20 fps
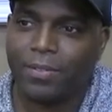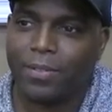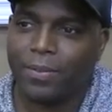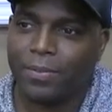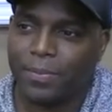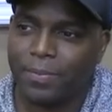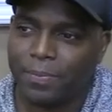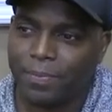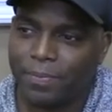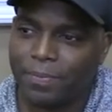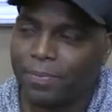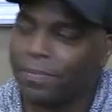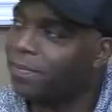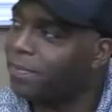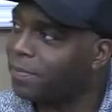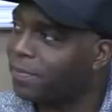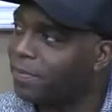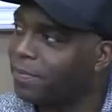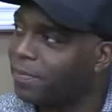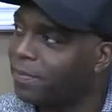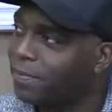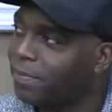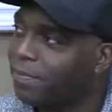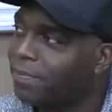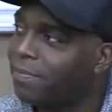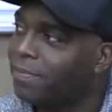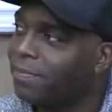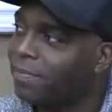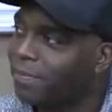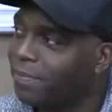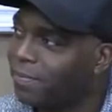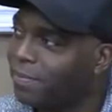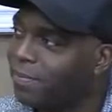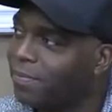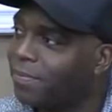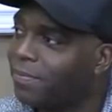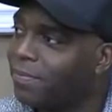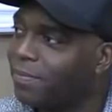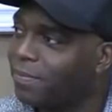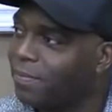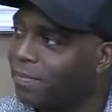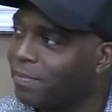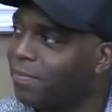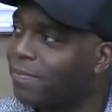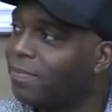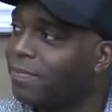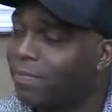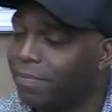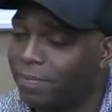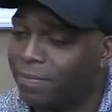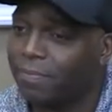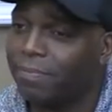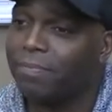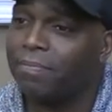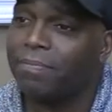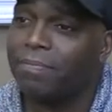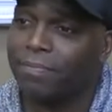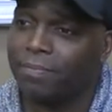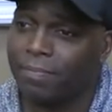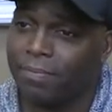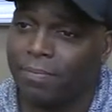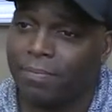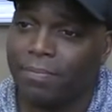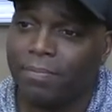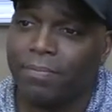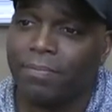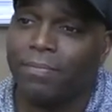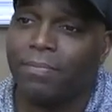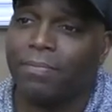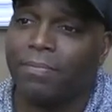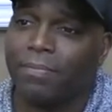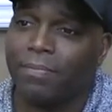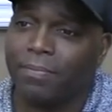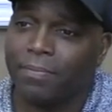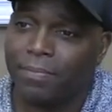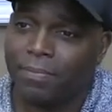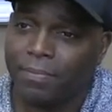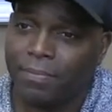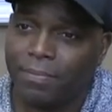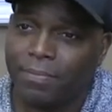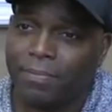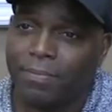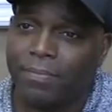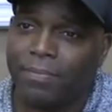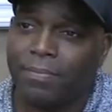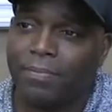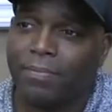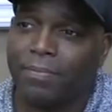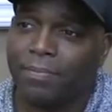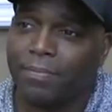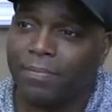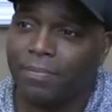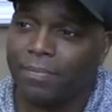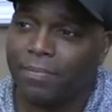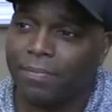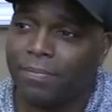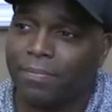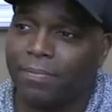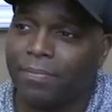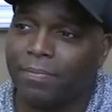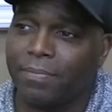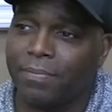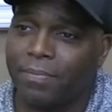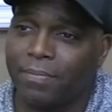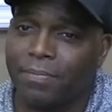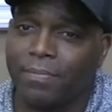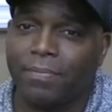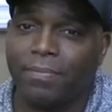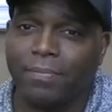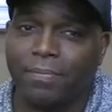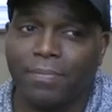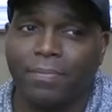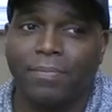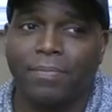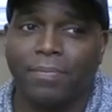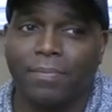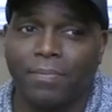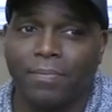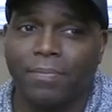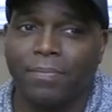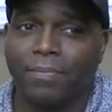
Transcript: [no speech]